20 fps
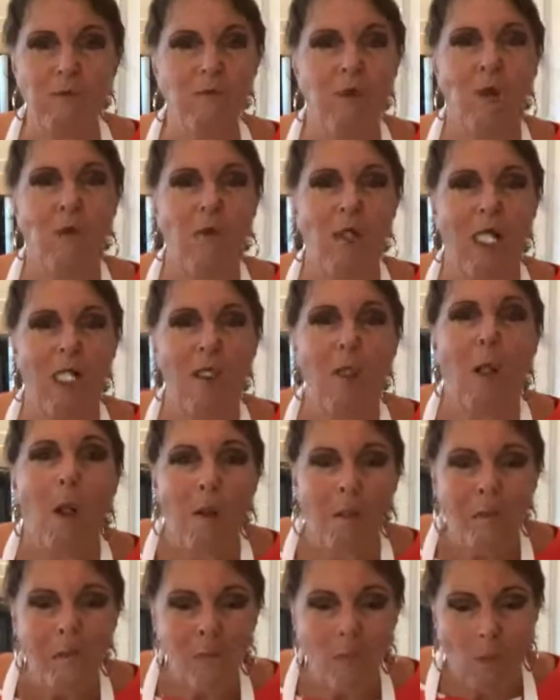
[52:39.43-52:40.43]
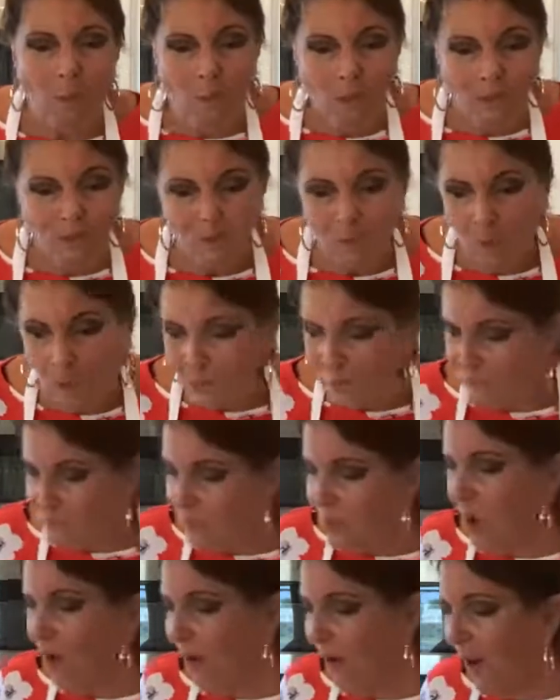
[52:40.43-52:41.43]
I'm all bad. All
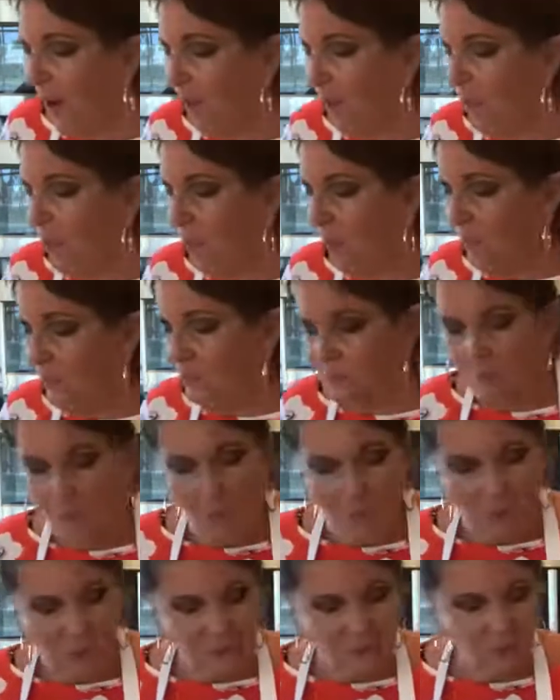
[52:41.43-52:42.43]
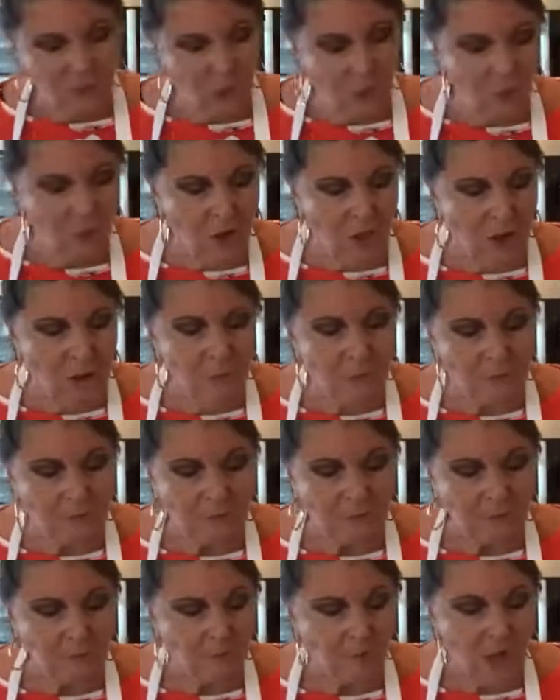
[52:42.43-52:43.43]
right. Okay.
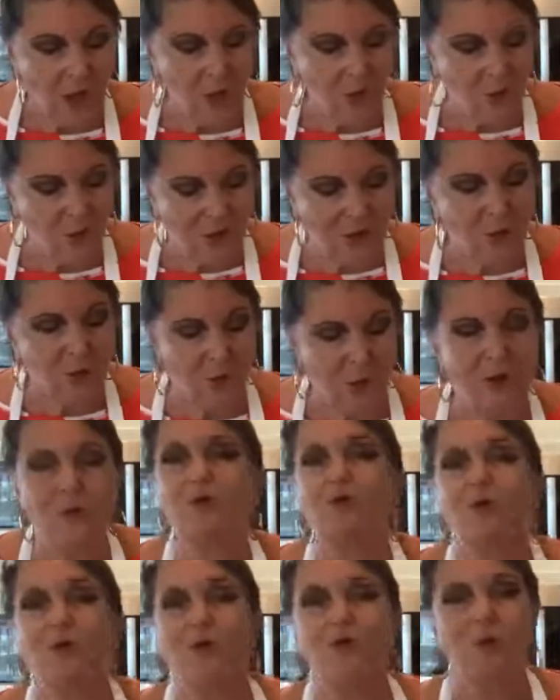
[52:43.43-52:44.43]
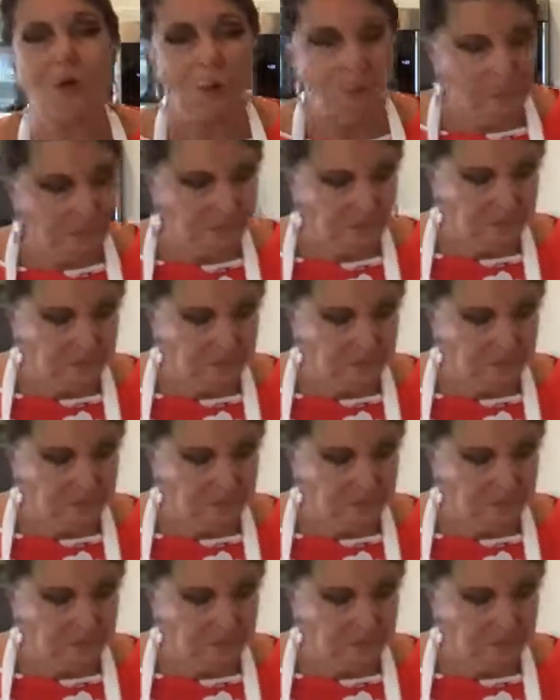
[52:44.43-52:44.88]
Are there any questions?